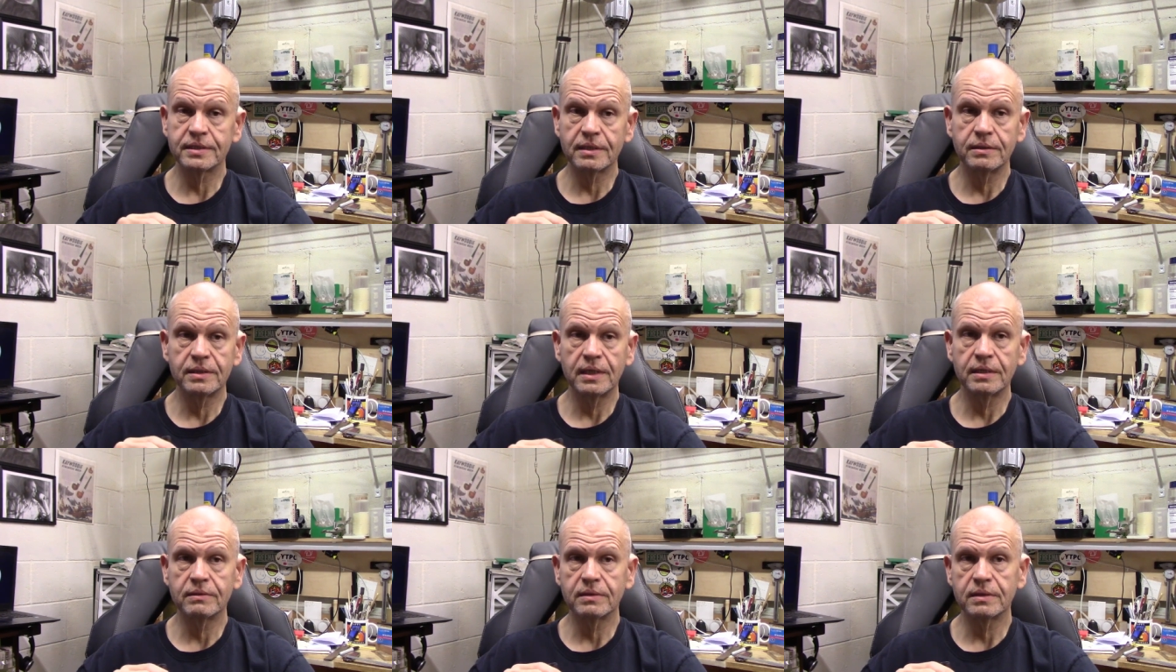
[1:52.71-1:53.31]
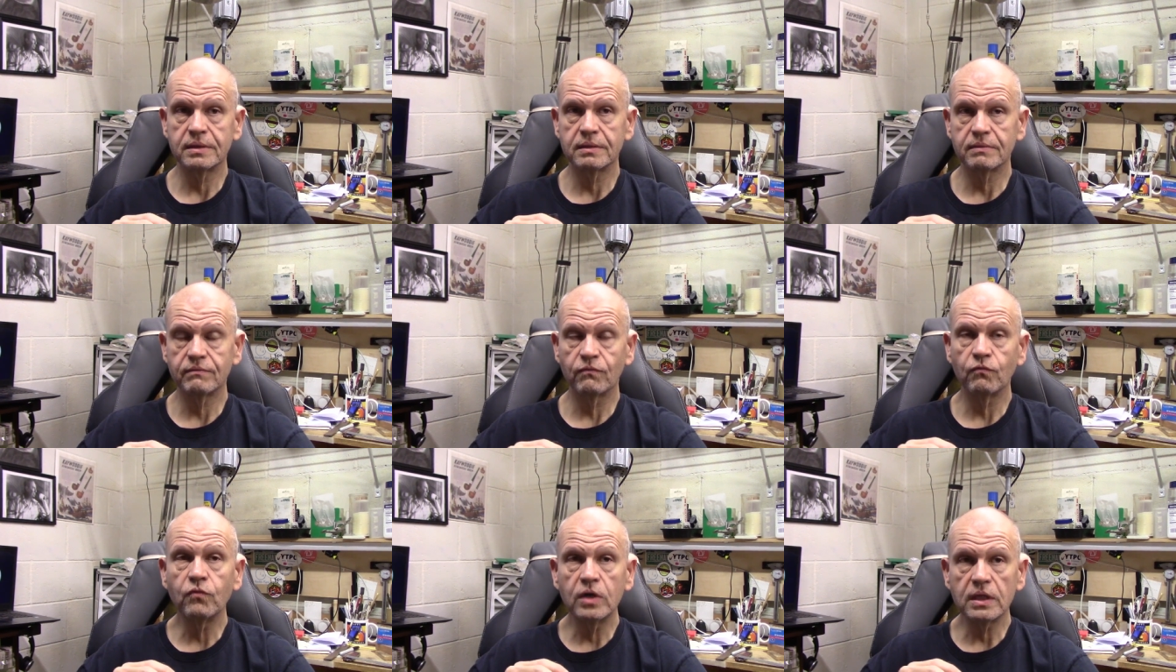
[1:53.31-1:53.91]
It
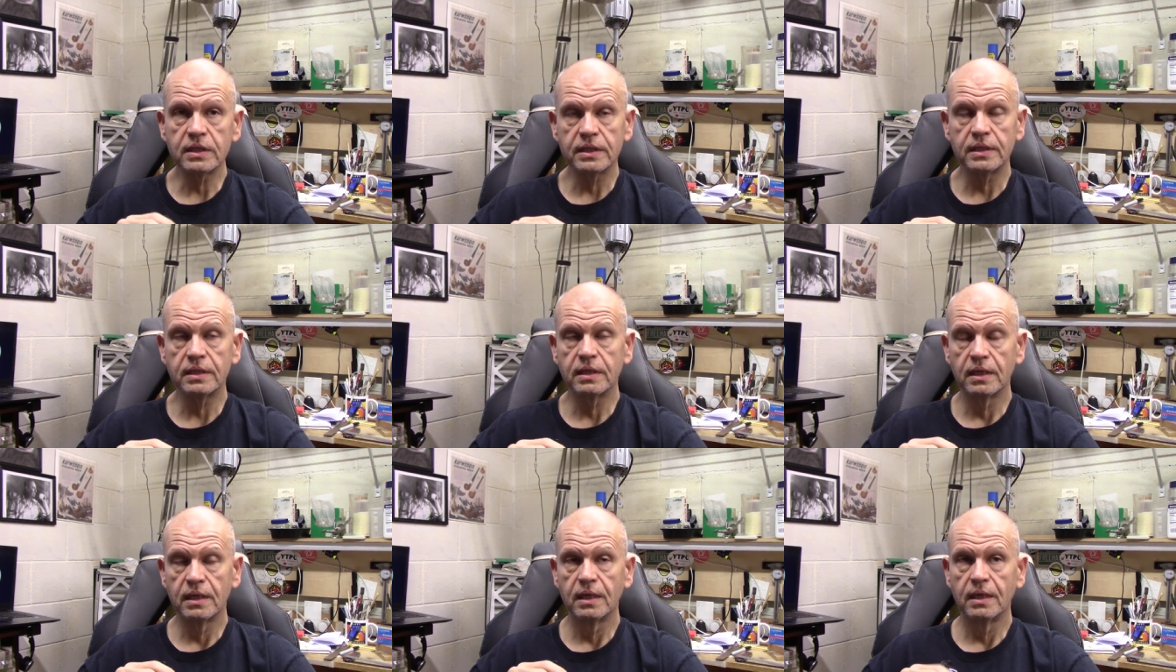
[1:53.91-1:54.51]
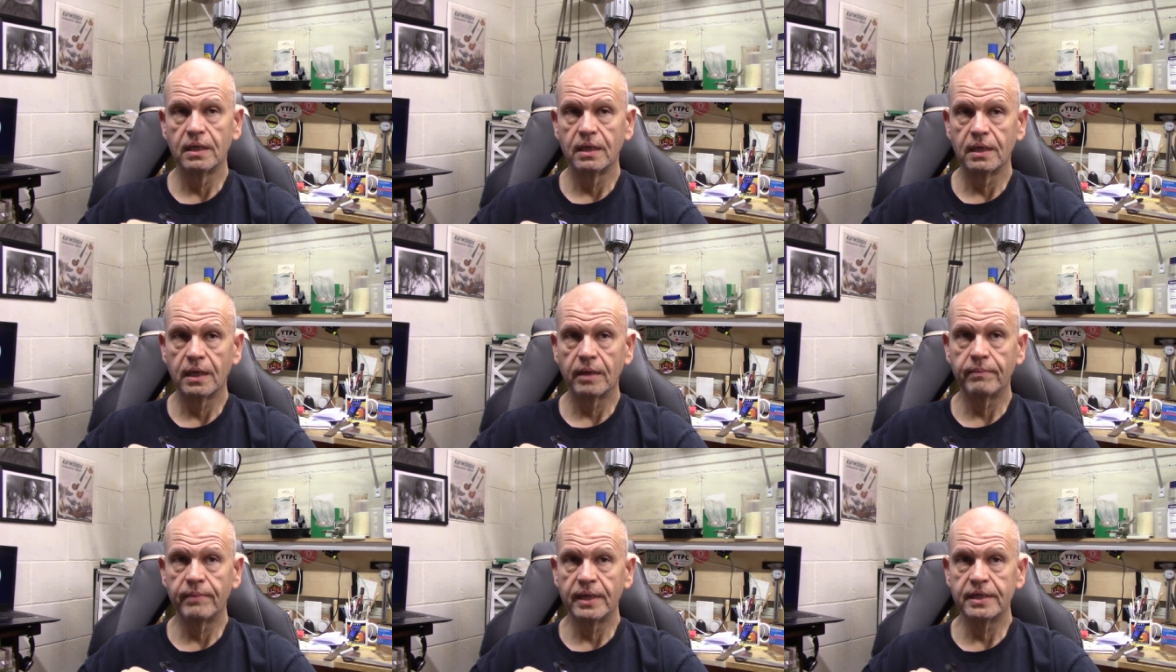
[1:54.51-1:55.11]
really
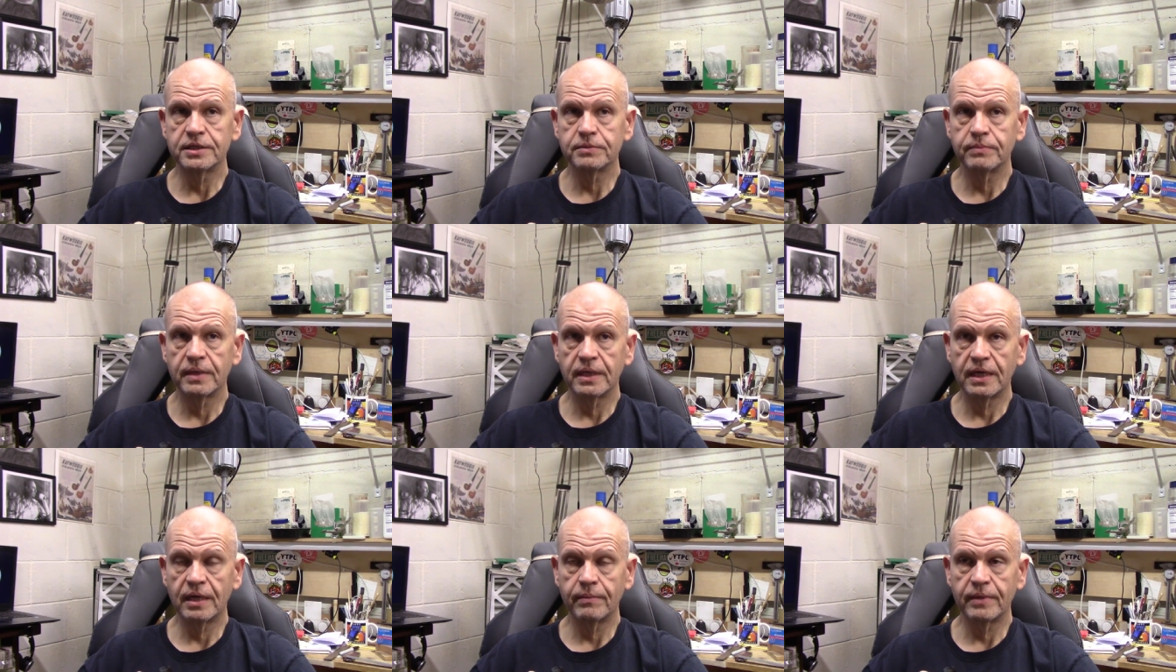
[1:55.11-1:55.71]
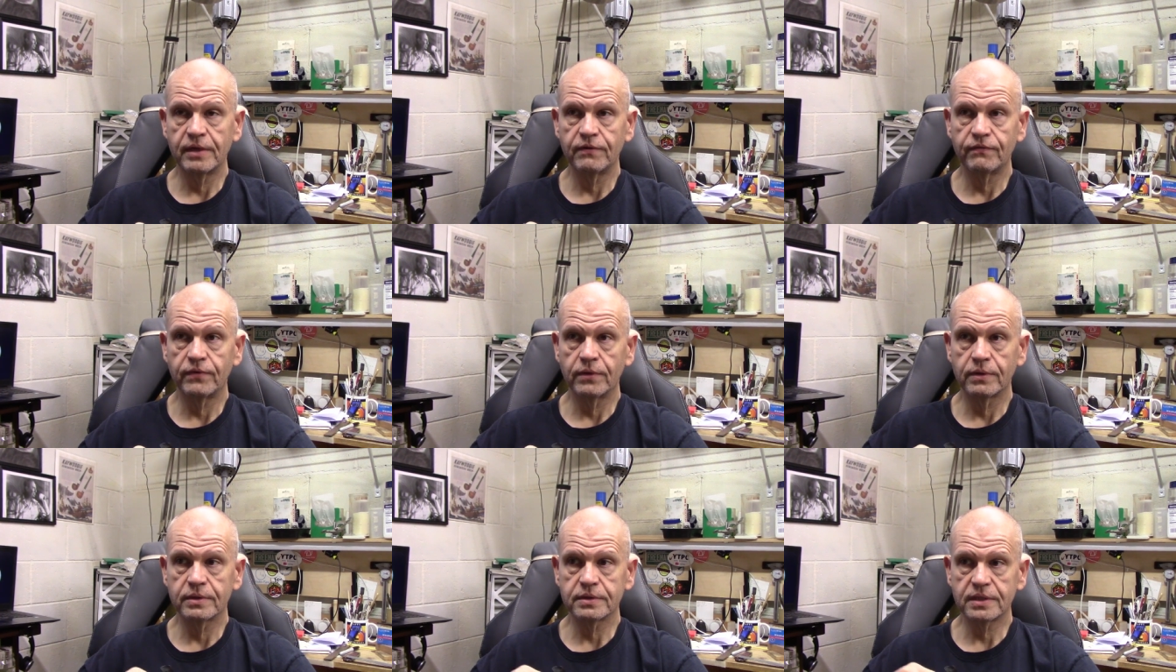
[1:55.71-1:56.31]
amazed me at how many
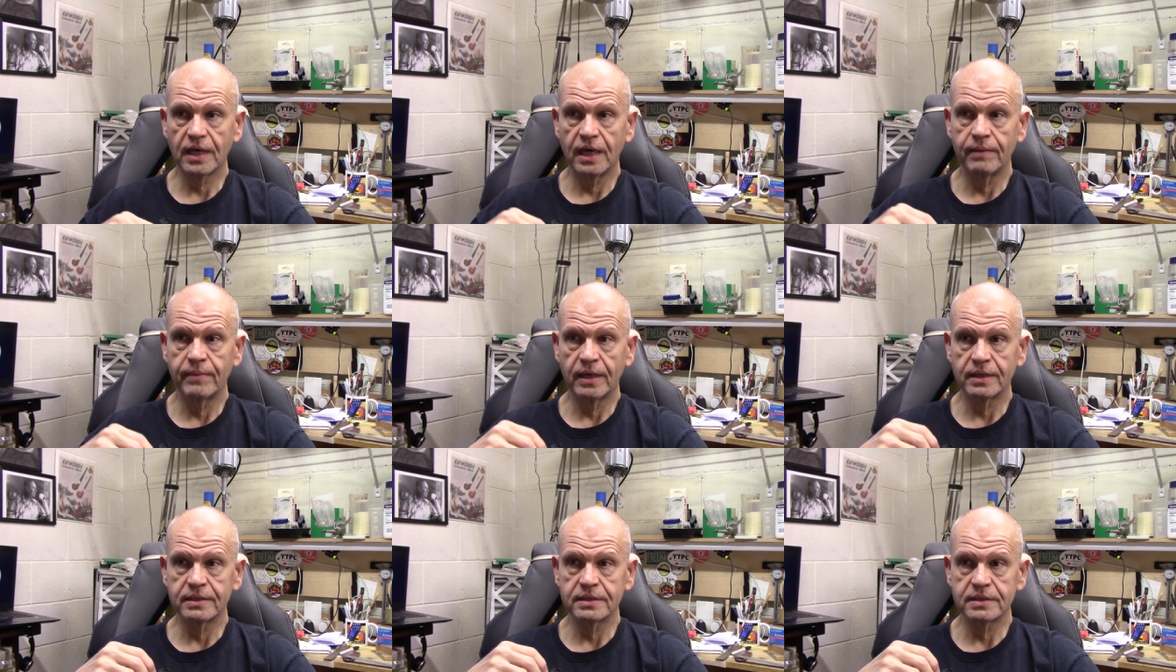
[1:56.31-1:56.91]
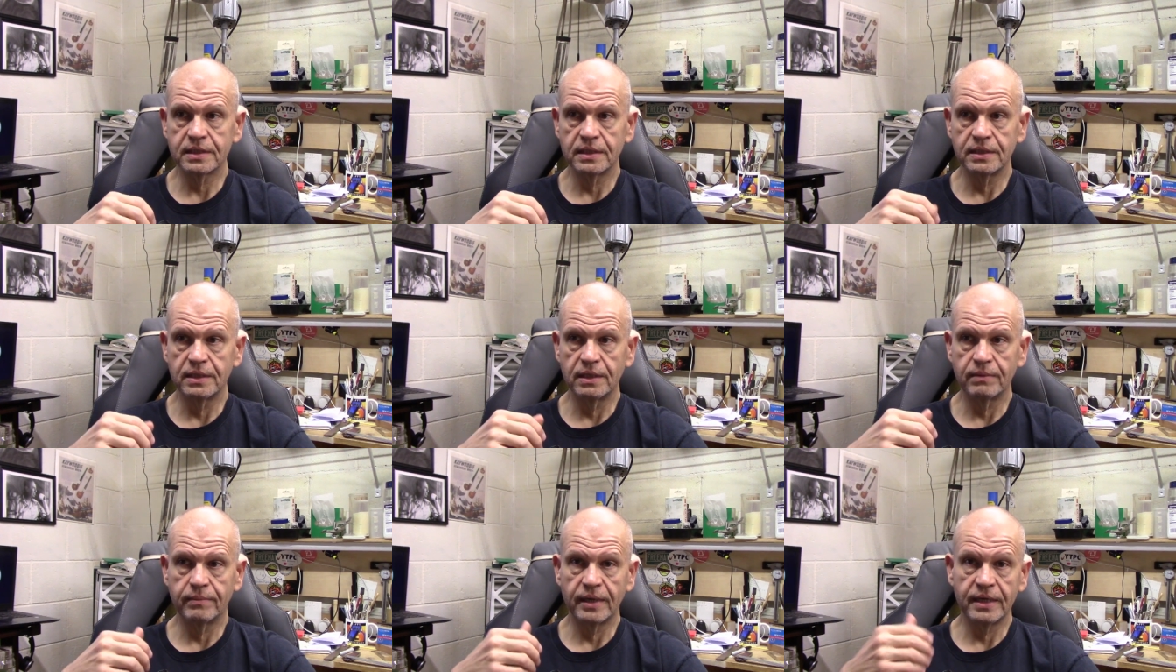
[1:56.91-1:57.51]
folks came out and said, you
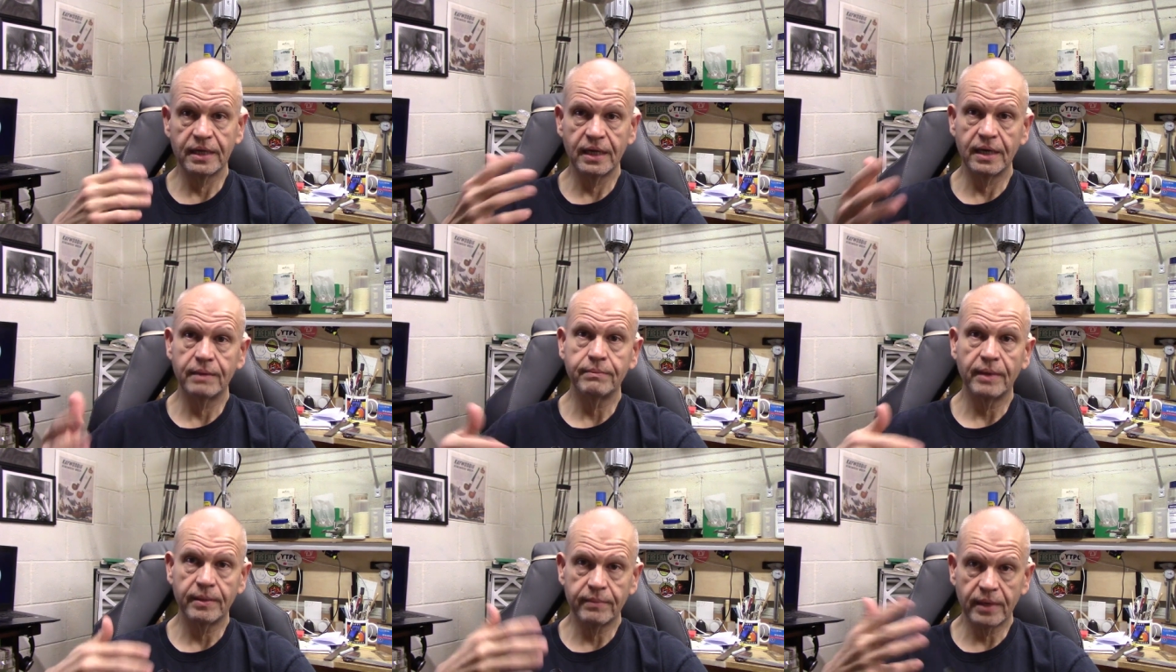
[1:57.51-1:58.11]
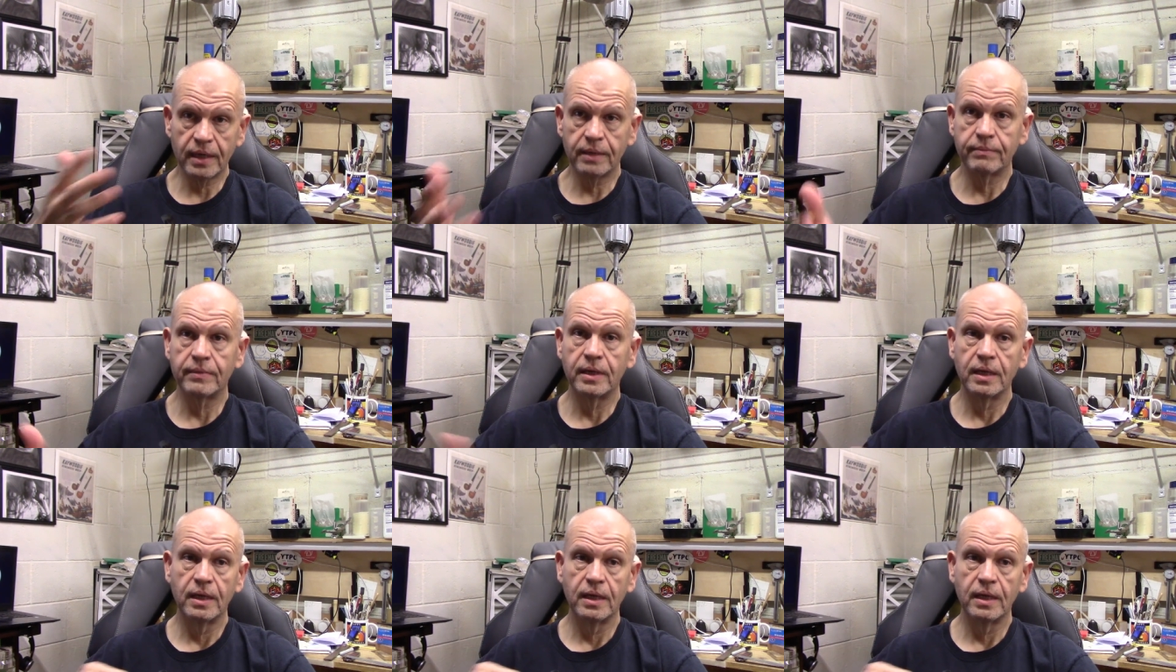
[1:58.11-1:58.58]
know, my dad, my mom,